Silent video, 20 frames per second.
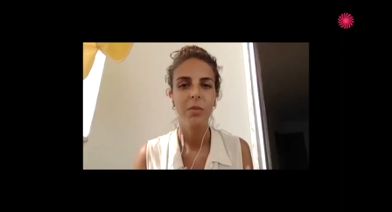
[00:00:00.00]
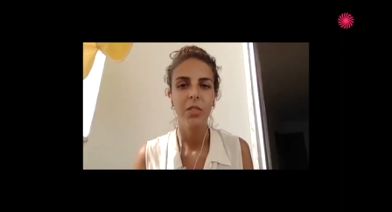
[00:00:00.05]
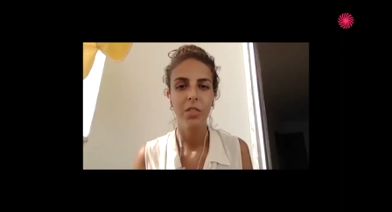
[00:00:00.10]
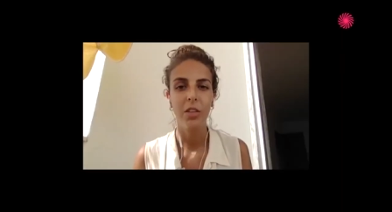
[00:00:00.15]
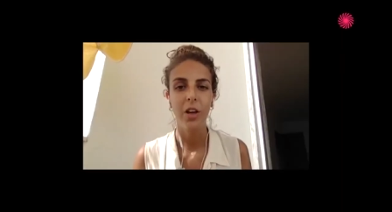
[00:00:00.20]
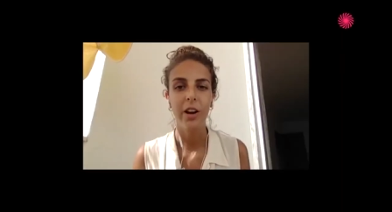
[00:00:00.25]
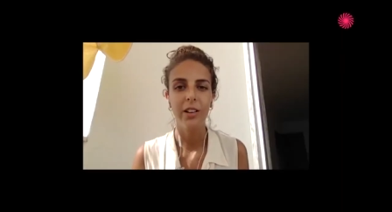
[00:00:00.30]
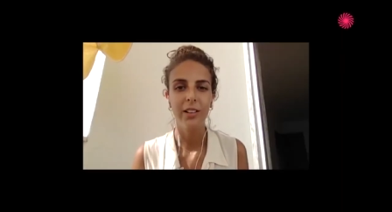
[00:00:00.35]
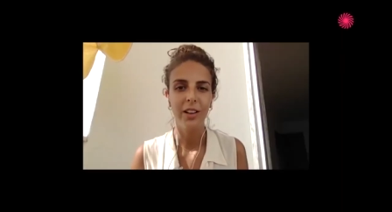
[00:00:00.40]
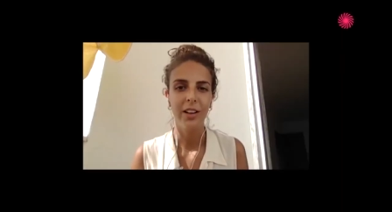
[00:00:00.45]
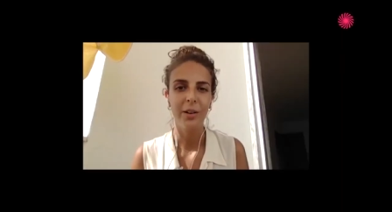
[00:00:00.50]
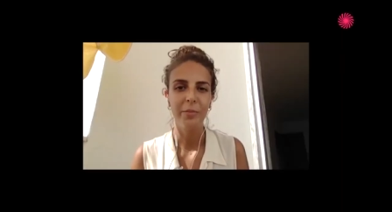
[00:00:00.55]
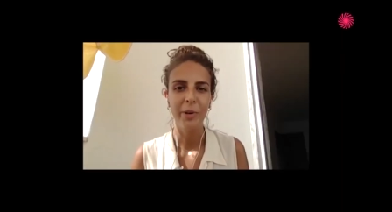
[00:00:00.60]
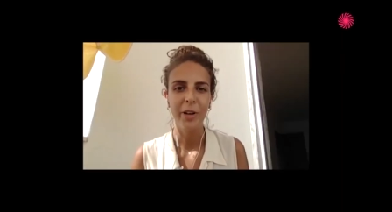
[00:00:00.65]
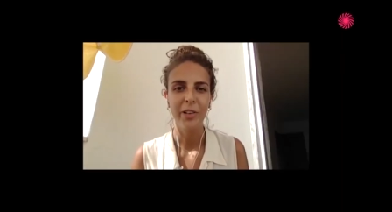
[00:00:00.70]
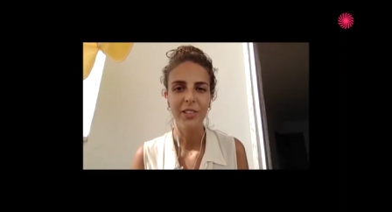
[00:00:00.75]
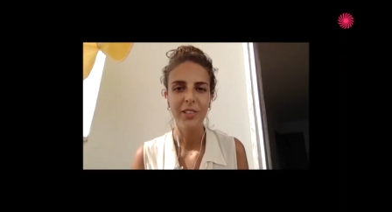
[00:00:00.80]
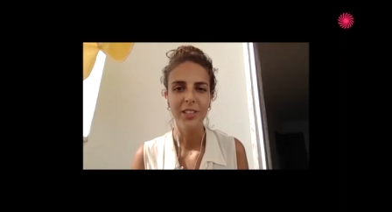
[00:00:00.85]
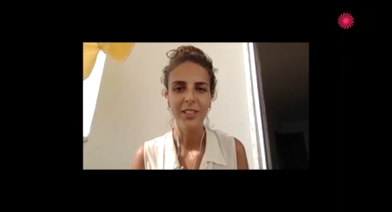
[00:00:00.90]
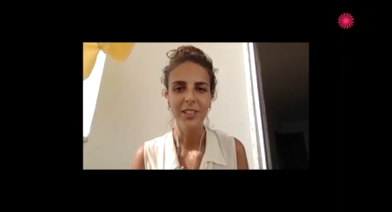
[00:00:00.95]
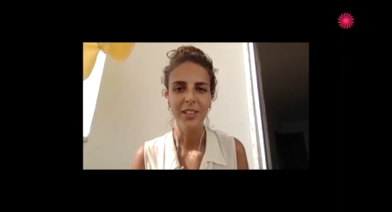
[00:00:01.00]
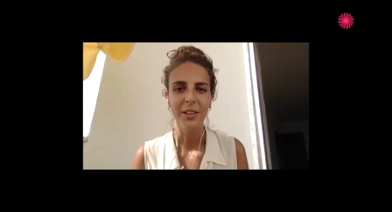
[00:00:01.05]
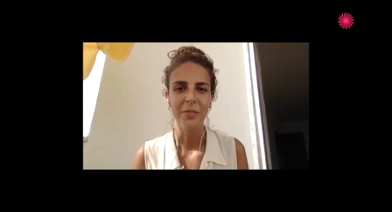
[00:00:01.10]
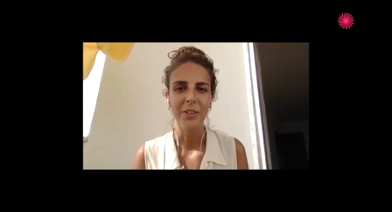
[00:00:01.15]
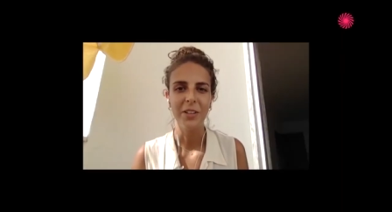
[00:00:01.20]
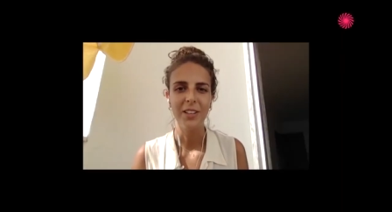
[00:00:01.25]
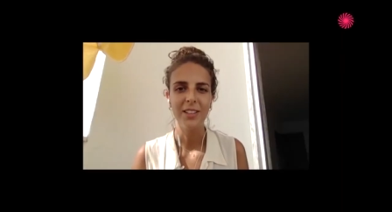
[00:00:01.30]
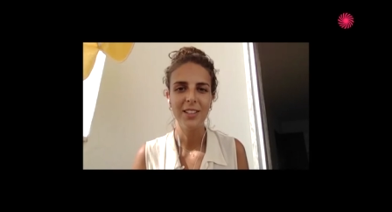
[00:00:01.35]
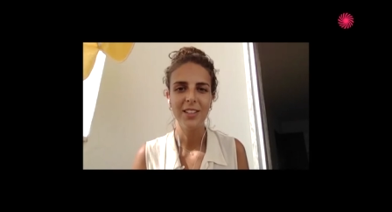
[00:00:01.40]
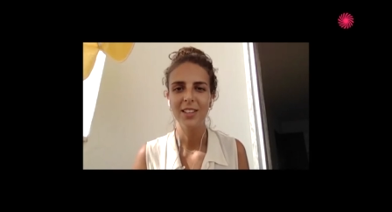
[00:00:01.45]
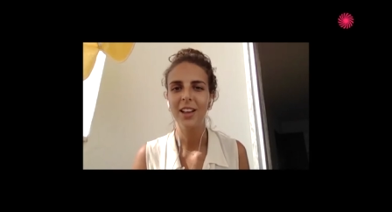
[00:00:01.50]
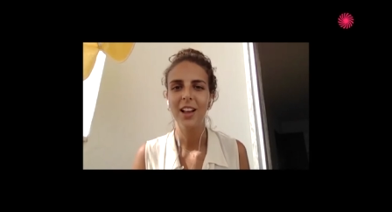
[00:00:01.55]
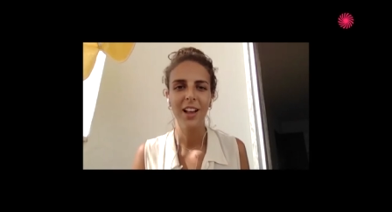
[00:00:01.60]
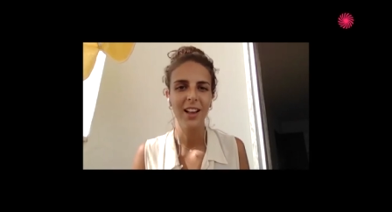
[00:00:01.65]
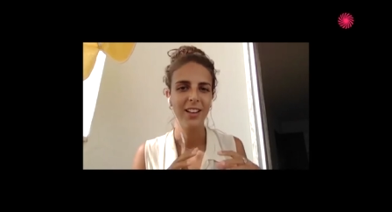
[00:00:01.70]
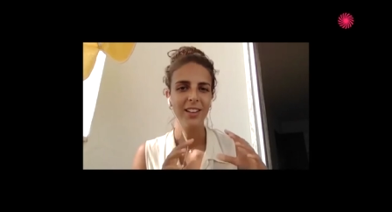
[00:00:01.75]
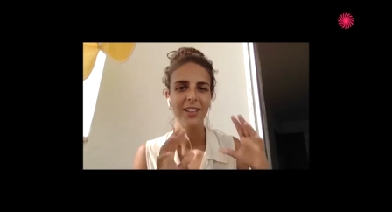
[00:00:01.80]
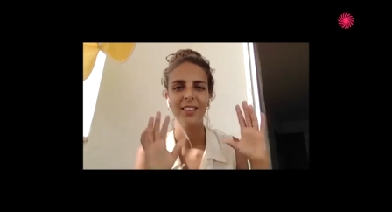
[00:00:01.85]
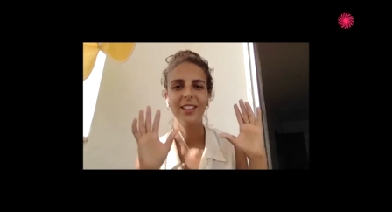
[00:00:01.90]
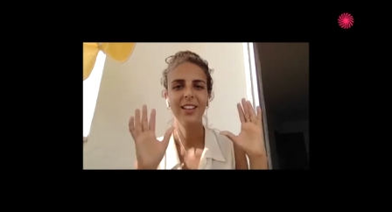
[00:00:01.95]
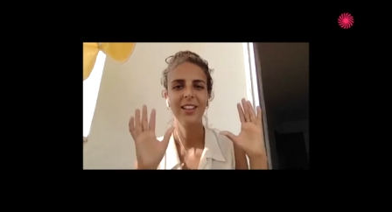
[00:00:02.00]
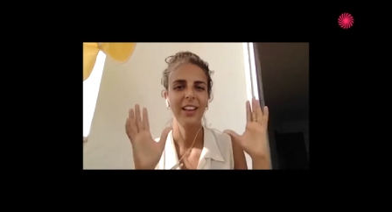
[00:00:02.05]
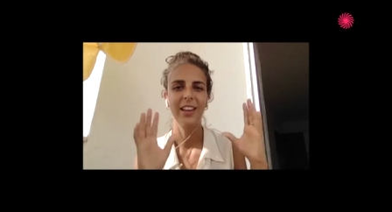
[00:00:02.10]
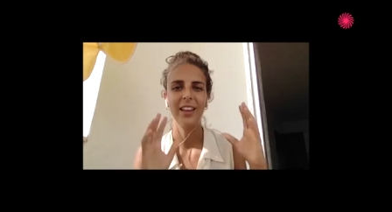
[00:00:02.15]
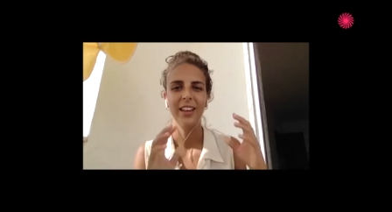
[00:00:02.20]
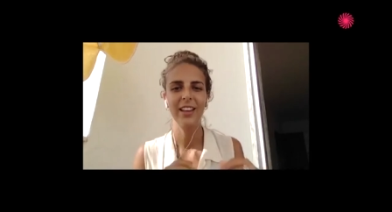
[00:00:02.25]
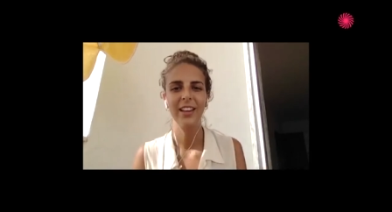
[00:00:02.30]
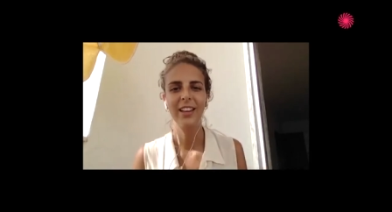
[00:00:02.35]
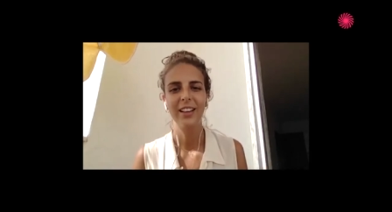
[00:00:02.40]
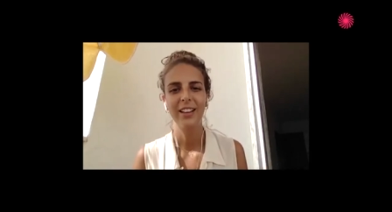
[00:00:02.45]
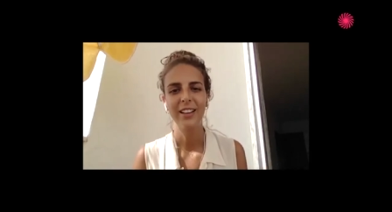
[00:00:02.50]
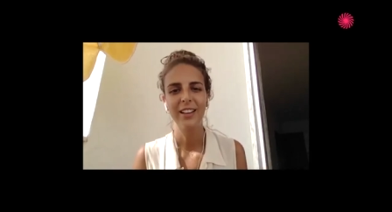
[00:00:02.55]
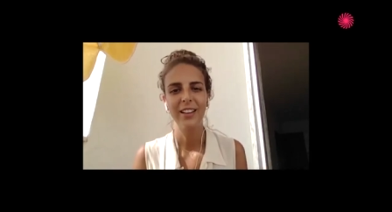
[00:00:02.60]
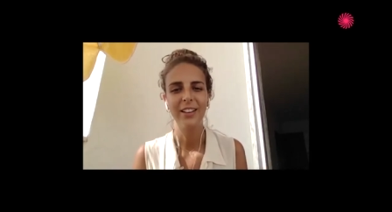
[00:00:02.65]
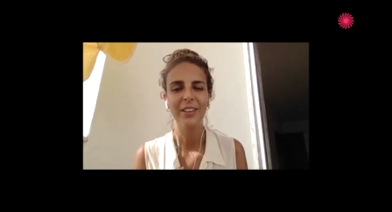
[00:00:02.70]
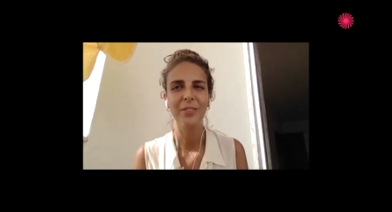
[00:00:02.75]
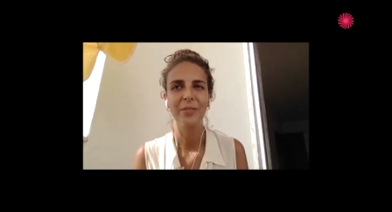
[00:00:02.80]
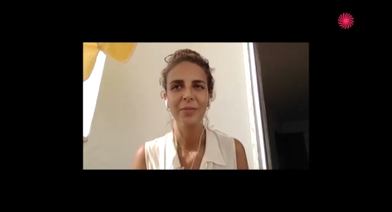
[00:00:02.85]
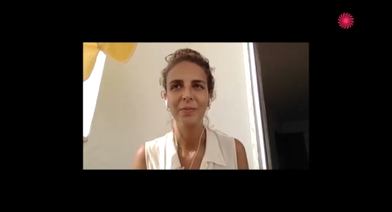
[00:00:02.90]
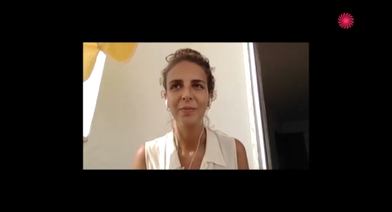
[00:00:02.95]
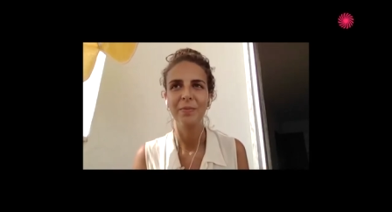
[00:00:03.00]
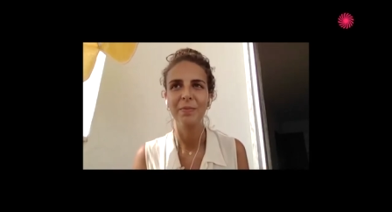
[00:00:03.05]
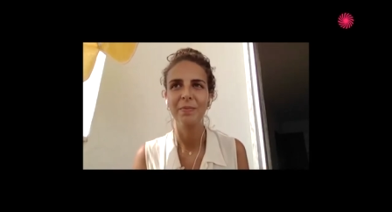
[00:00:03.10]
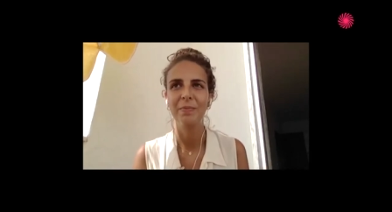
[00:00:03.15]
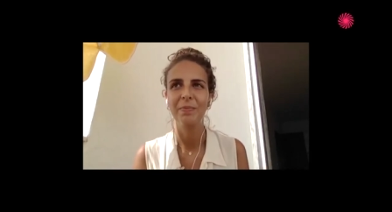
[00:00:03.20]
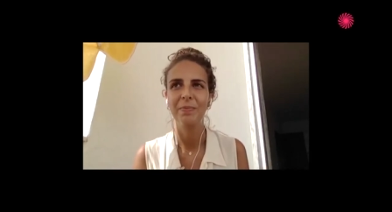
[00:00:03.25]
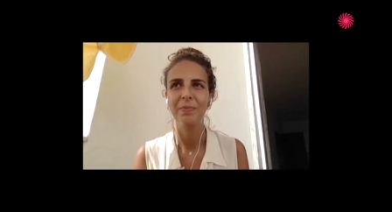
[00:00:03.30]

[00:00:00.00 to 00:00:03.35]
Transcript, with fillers: thought a lot about this. I mean, it's not like, um,